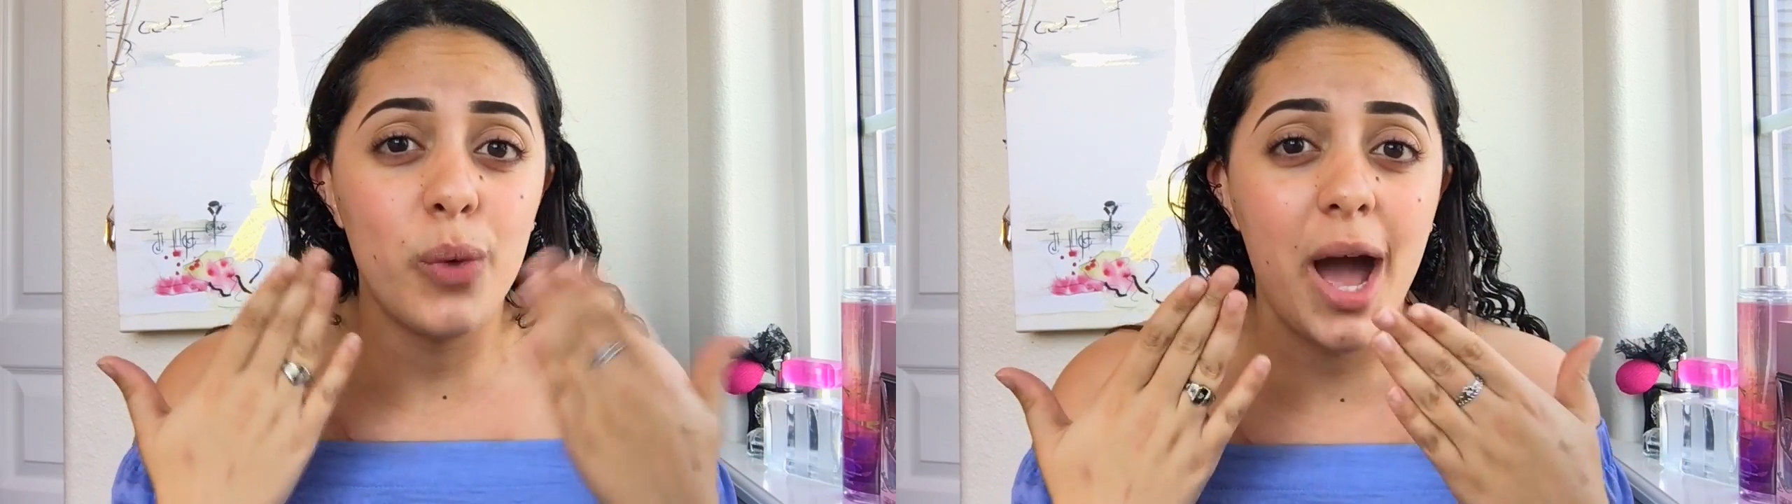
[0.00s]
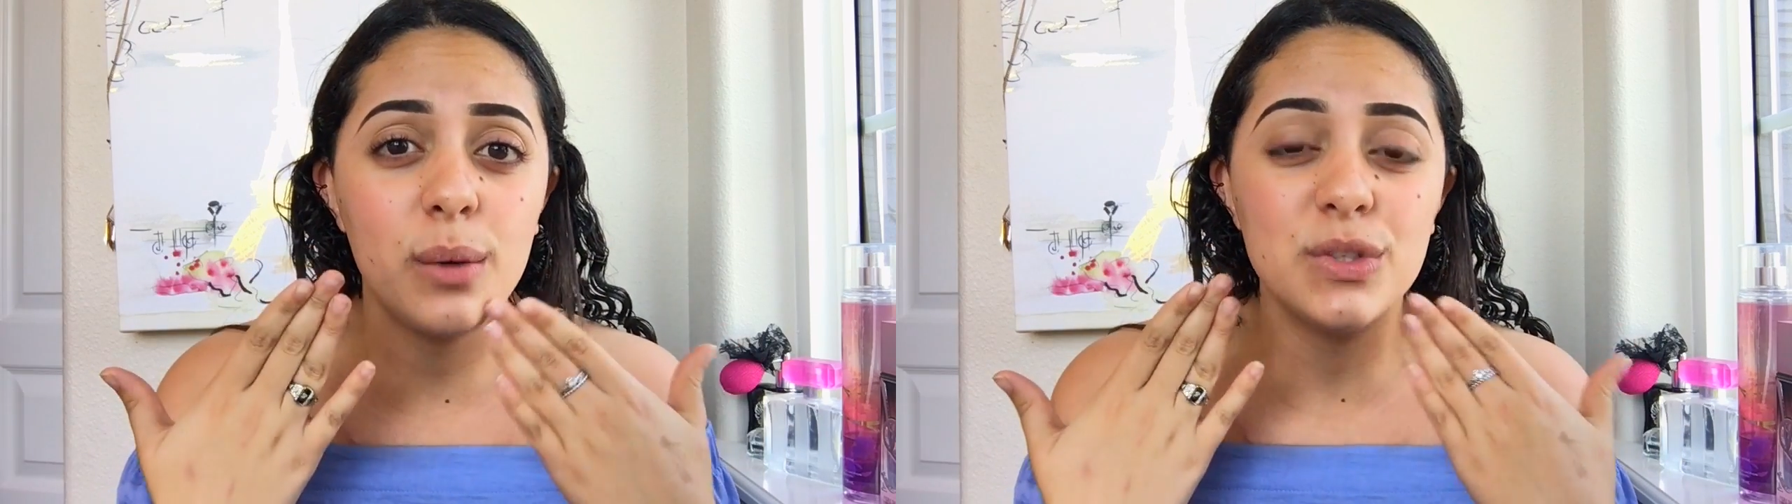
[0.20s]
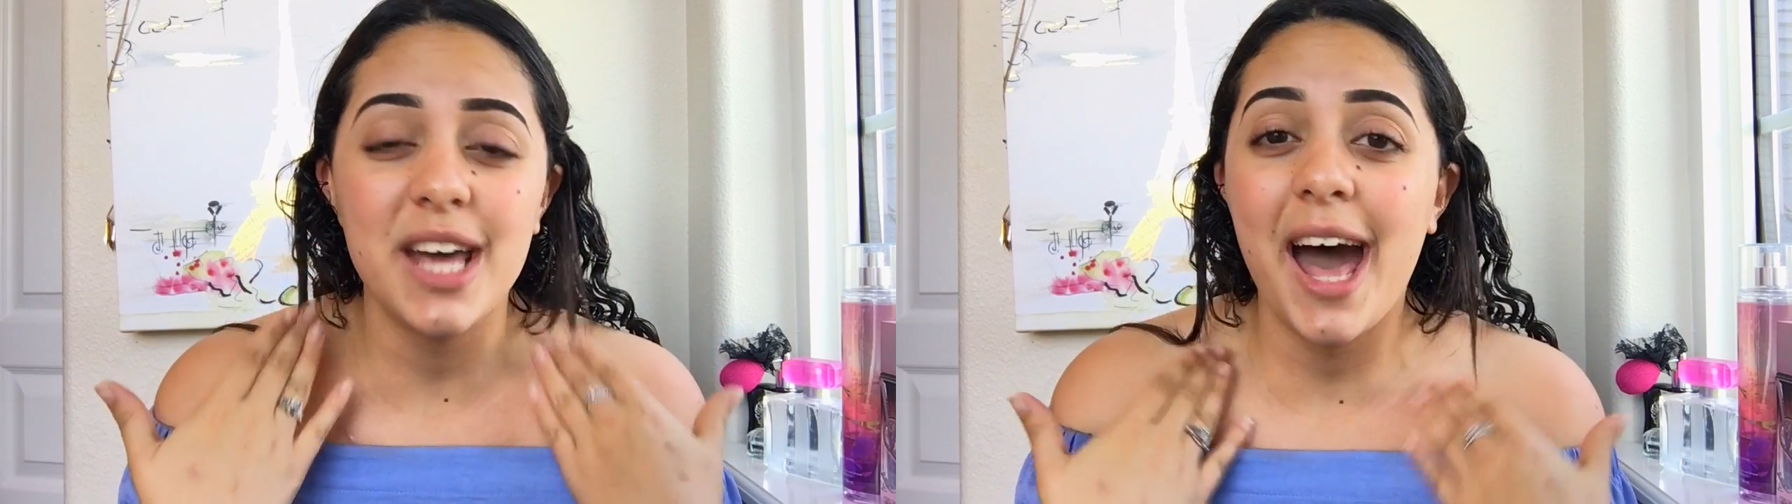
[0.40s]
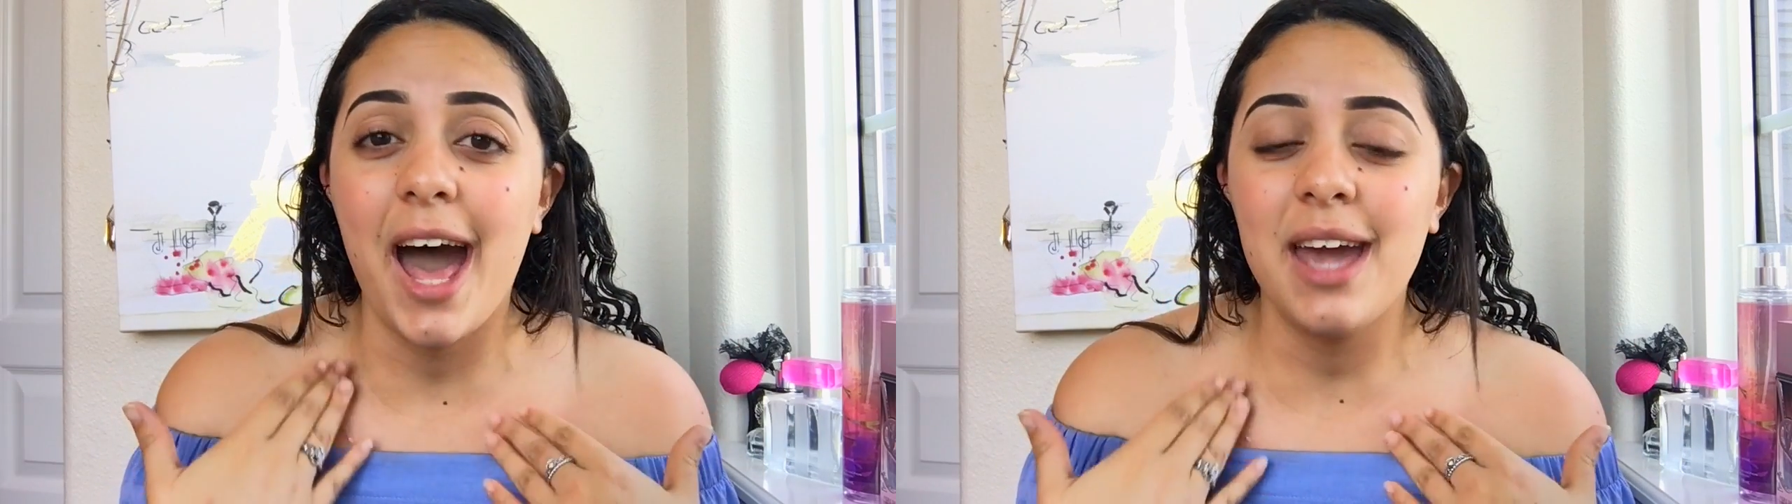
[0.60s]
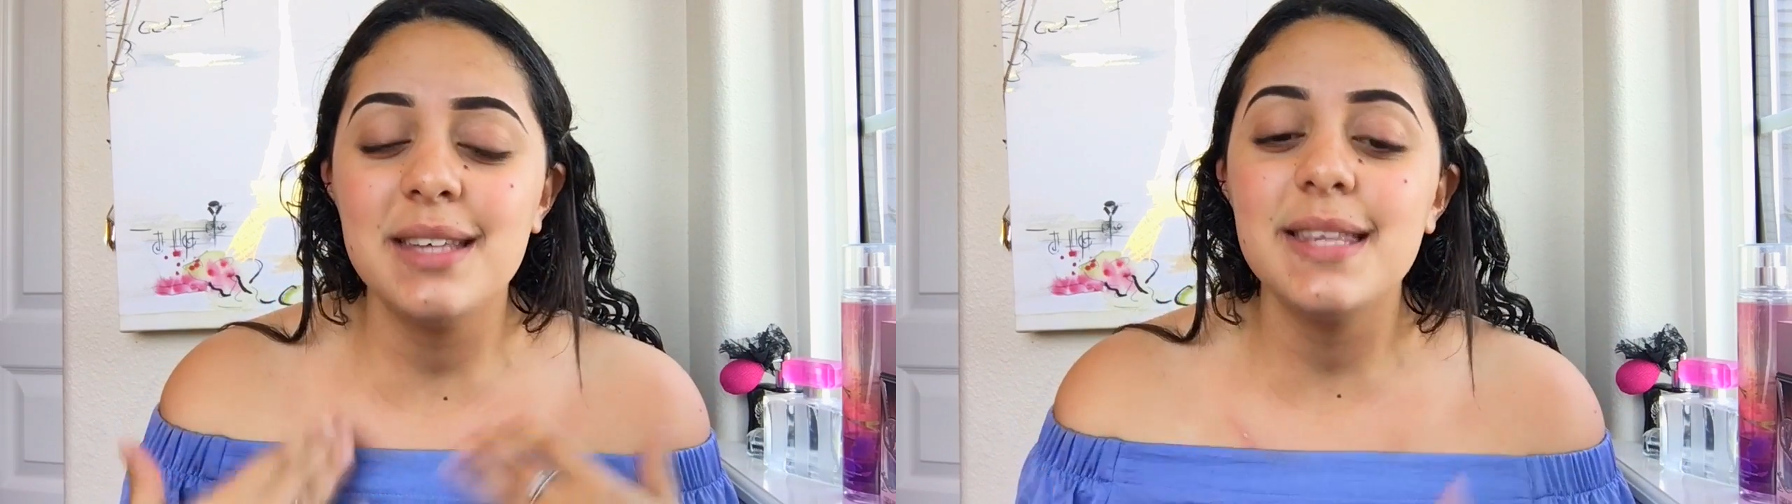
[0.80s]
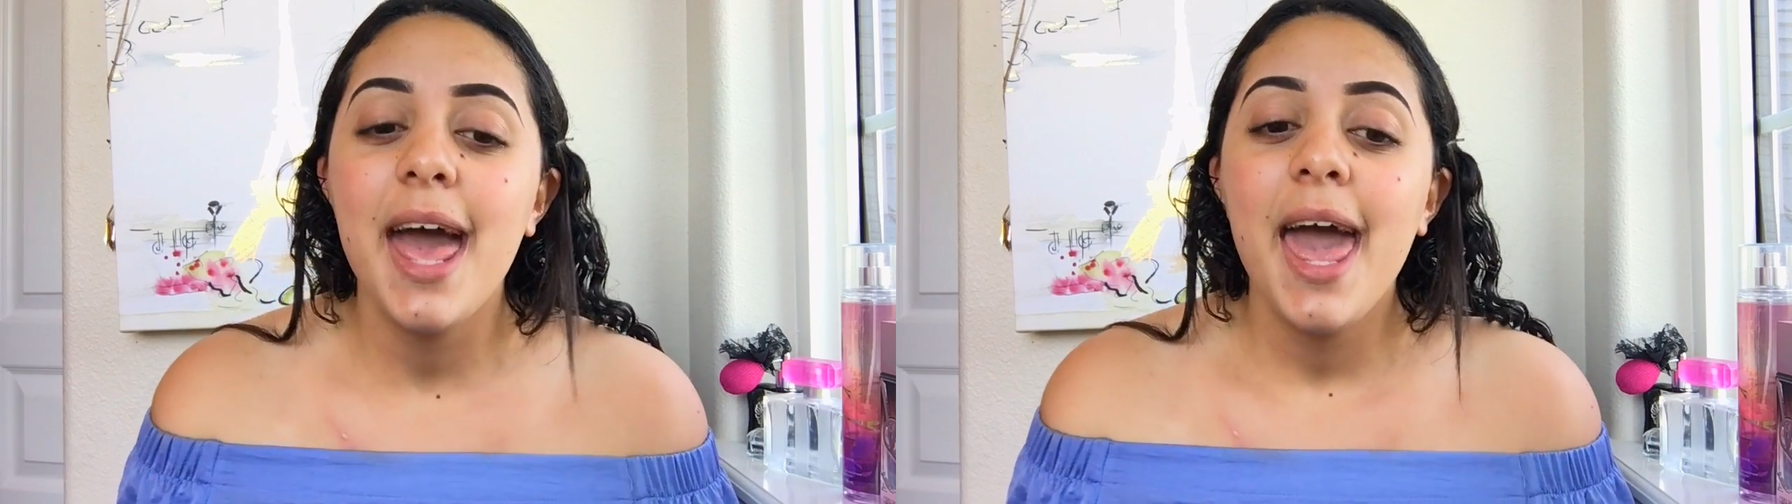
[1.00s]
round eyes,